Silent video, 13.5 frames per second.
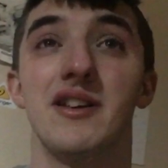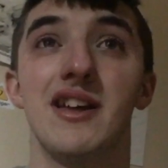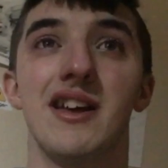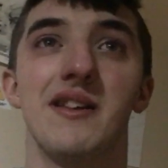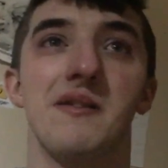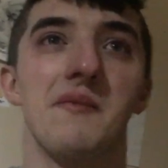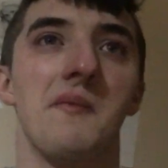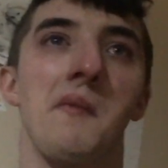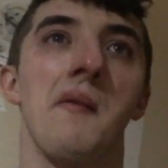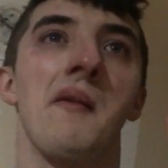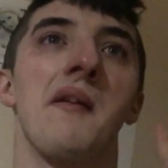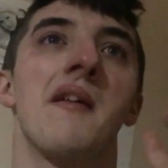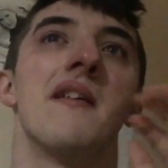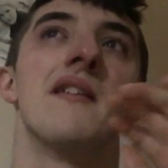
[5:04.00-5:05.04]
then
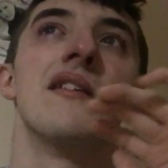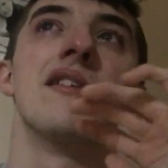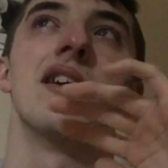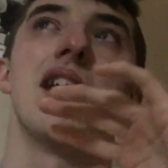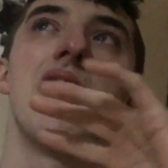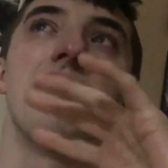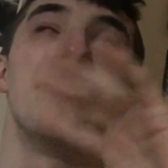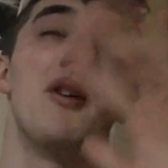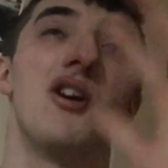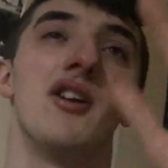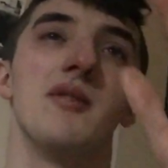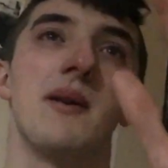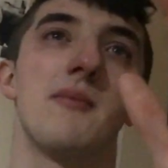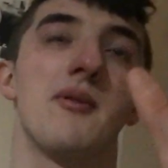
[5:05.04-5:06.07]

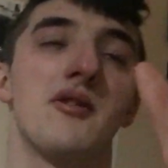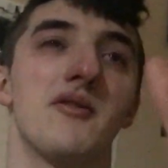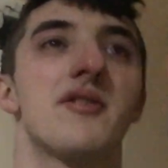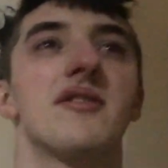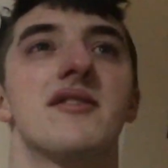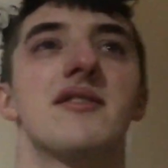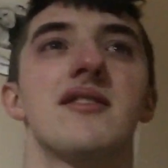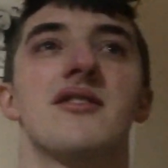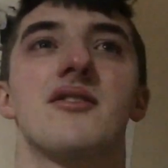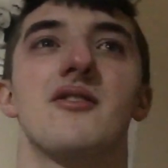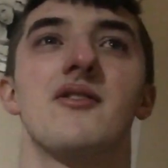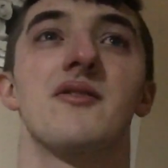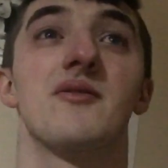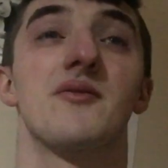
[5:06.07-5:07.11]
all of my brothers and
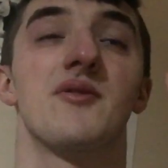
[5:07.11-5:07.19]
sisters,